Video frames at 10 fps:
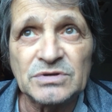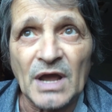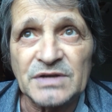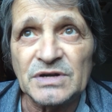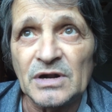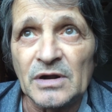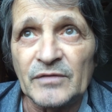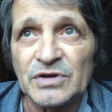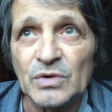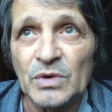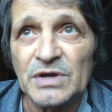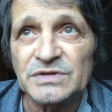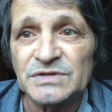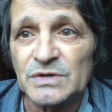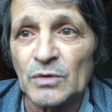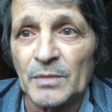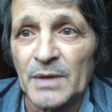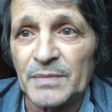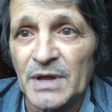tested every 2 weeks to see where my